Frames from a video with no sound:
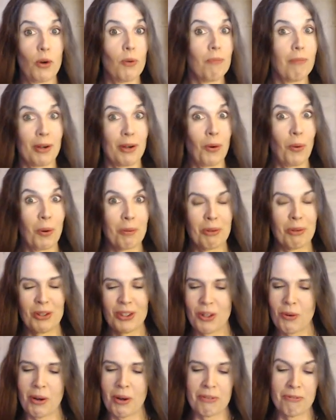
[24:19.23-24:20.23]
my normal,
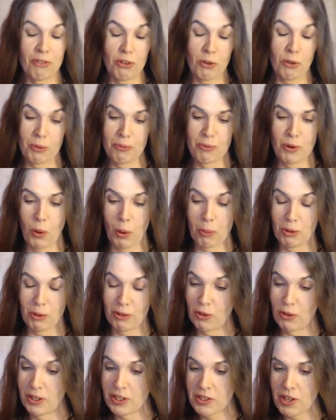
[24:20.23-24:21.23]
quote unquote, normal
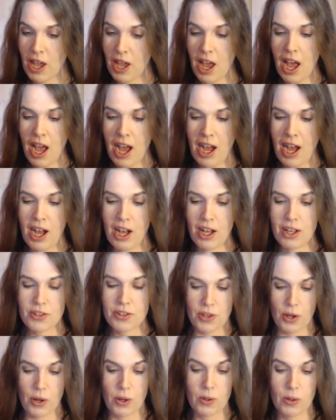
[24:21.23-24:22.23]
voice.
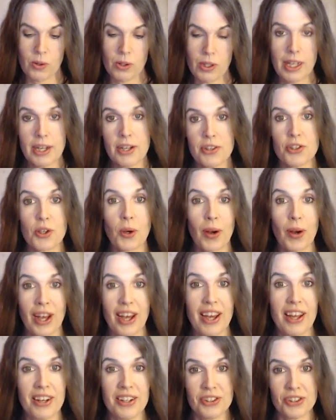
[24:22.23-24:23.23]
So let us go
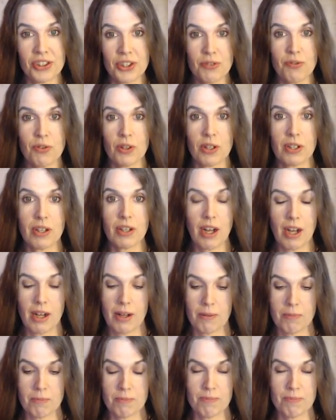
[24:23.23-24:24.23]
ahead and just for
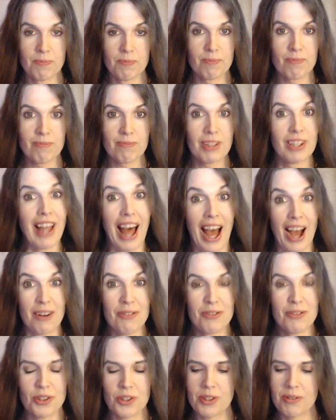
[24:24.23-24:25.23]

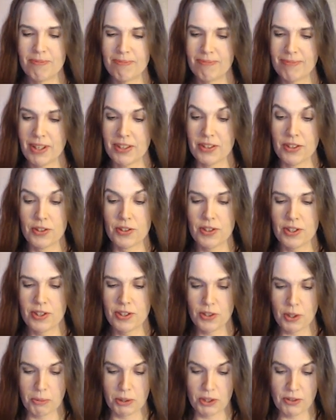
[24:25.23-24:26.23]
laughs, because it's
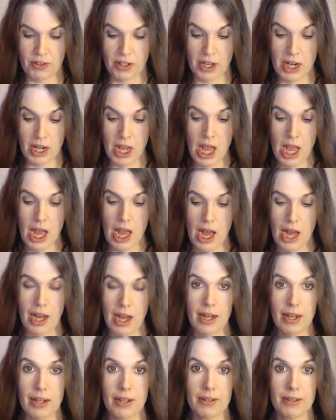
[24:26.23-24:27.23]
so much fun,
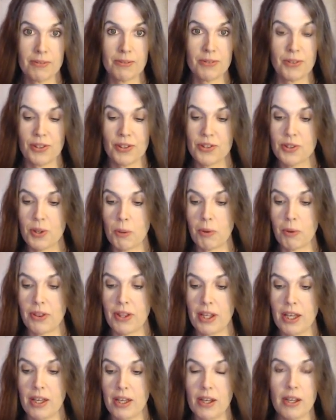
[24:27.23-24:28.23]
see what
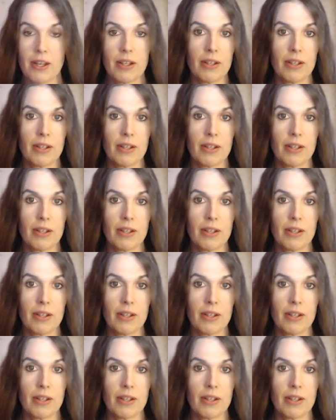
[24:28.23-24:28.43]
the